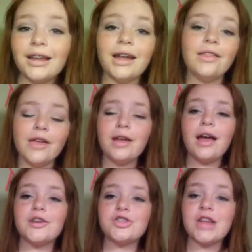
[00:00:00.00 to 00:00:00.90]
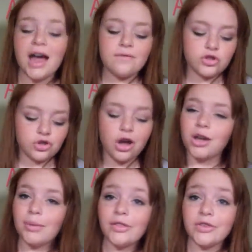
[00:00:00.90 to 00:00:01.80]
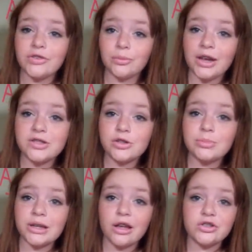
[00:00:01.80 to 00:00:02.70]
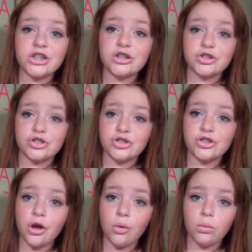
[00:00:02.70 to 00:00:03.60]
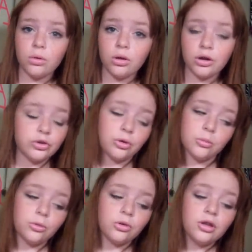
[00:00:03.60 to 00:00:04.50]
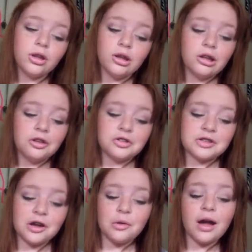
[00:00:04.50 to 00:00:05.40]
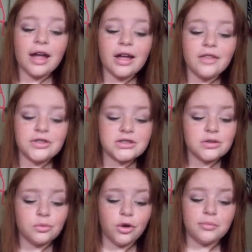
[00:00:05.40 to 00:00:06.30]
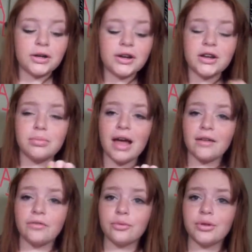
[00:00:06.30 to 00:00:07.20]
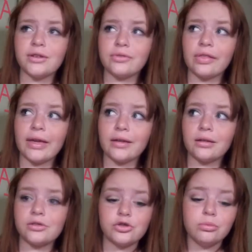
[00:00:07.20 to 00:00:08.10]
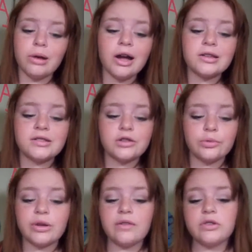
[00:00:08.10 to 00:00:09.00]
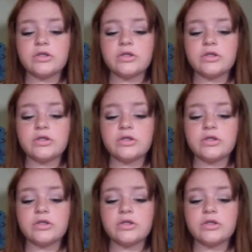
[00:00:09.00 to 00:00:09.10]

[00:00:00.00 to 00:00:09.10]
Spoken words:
And then I just have to talk about this eraser because it is so adorable. So I got this at Walmart in a pack of 3 for like $2 or whatever.